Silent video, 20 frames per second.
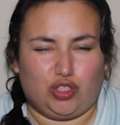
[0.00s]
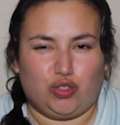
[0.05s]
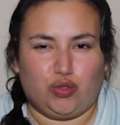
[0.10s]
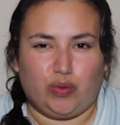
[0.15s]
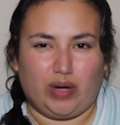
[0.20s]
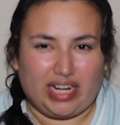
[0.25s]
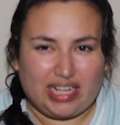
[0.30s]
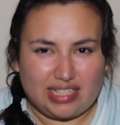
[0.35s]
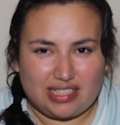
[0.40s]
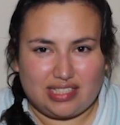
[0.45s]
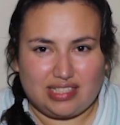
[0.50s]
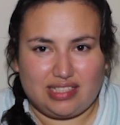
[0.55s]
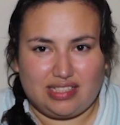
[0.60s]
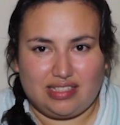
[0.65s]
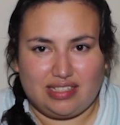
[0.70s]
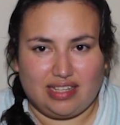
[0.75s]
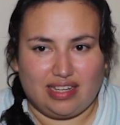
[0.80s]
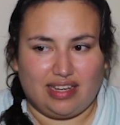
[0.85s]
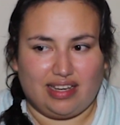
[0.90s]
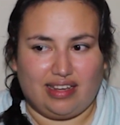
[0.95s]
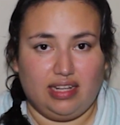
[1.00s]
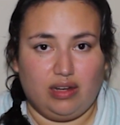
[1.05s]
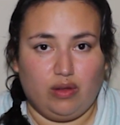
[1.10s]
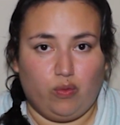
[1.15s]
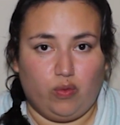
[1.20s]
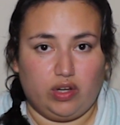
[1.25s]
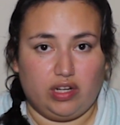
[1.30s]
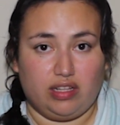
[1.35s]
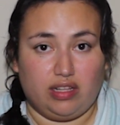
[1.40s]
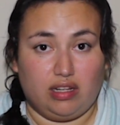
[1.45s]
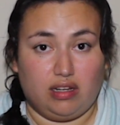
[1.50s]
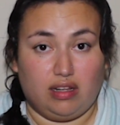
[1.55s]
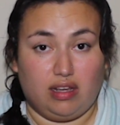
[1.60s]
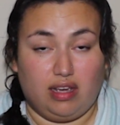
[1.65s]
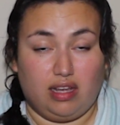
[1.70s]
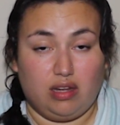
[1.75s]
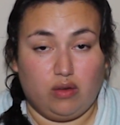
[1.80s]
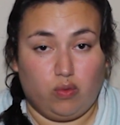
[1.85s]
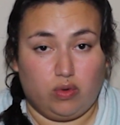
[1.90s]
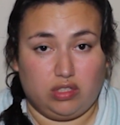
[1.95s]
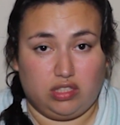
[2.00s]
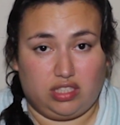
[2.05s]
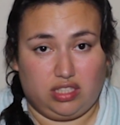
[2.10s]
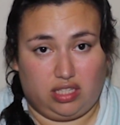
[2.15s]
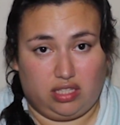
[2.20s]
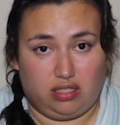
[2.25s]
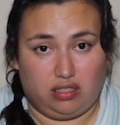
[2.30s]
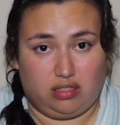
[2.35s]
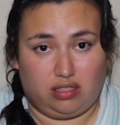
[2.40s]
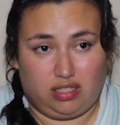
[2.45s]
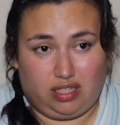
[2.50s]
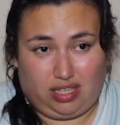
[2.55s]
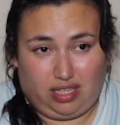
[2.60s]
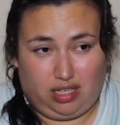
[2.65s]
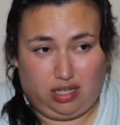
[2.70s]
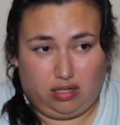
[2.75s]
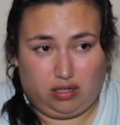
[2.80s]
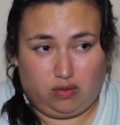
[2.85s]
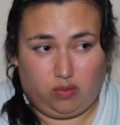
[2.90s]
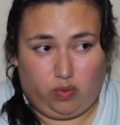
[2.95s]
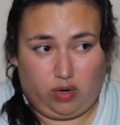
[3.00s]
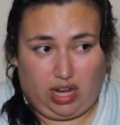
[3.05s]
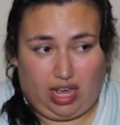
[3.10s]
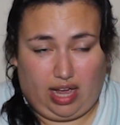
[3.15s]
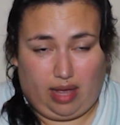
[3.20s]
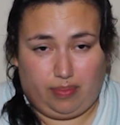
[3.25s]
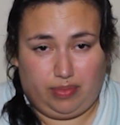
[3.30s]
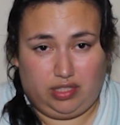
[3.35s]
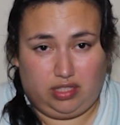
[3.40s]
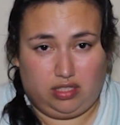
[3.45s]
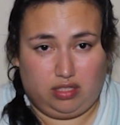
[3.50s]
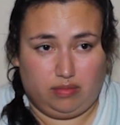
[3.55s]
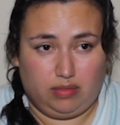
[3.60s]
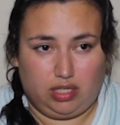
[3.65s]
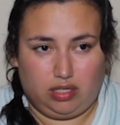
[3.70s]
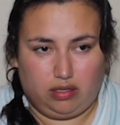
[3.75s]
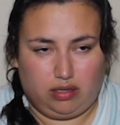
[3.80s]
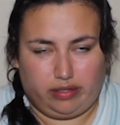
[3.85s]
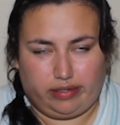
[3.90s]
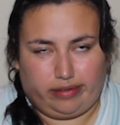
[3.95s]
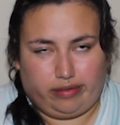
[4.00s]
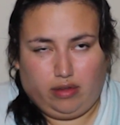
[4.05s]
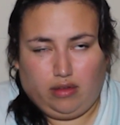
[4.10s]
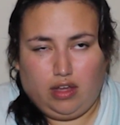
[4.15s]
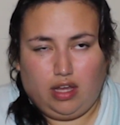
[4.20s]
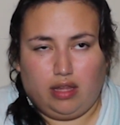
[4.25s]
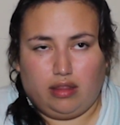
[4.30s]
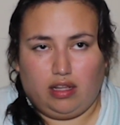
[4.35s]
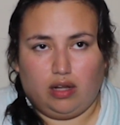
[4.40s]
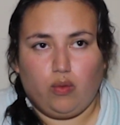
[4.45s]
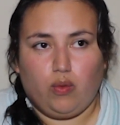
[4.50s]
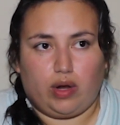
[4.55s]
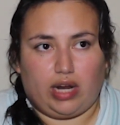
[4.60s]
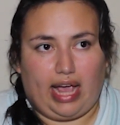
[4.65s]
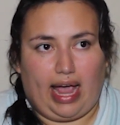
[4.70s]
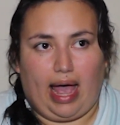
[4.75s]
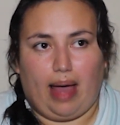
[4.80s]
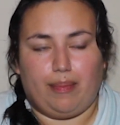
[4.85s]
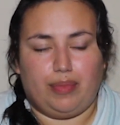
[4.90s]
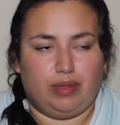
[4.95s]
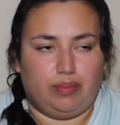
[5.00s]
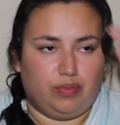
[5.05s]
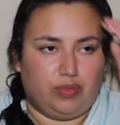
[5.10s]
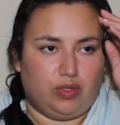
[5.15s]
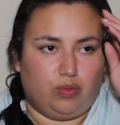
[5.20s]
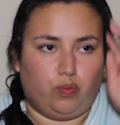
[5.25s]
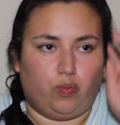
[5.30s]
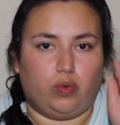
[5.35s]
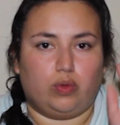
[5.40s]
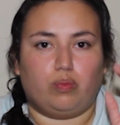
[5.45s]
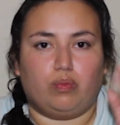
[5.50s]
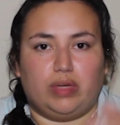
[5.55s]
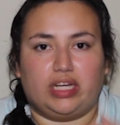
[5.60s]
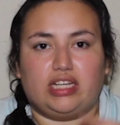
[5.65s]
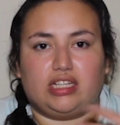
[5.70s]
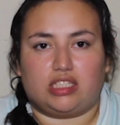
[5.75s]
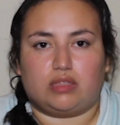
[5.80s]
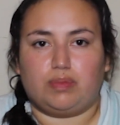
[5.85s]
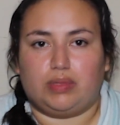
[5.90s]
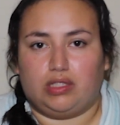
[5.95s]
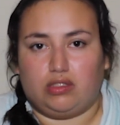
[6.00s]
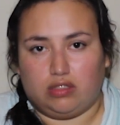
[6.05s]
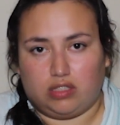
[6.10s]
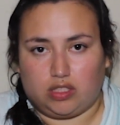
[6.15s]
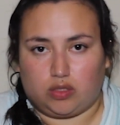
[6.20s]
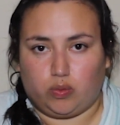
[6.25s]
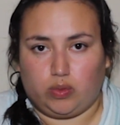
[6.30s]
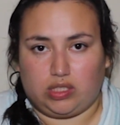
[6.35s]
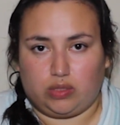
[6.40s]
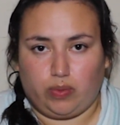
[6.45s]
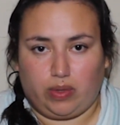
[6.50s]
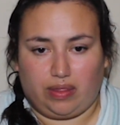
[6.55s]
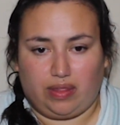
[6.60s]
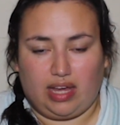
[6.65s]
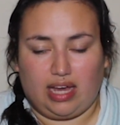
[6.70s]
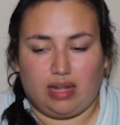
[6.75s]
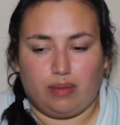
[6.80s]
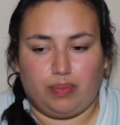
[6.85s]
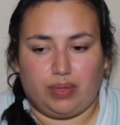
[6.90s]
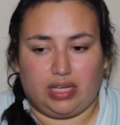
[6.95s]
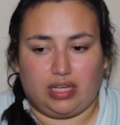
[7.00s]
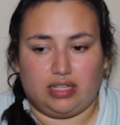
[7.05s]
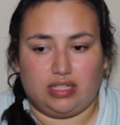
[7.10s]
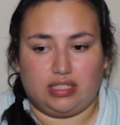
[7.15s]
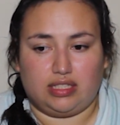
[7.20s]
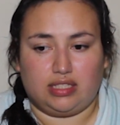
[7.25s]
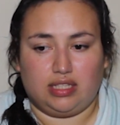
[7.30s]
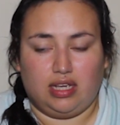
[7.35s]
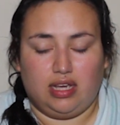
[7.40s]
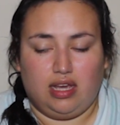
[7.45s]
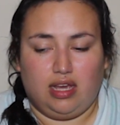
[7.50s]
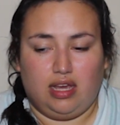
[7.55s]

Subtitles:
stressed, and I didn't want anyone to hear what happened to me. Like, not what happened, but what my experience was with that, because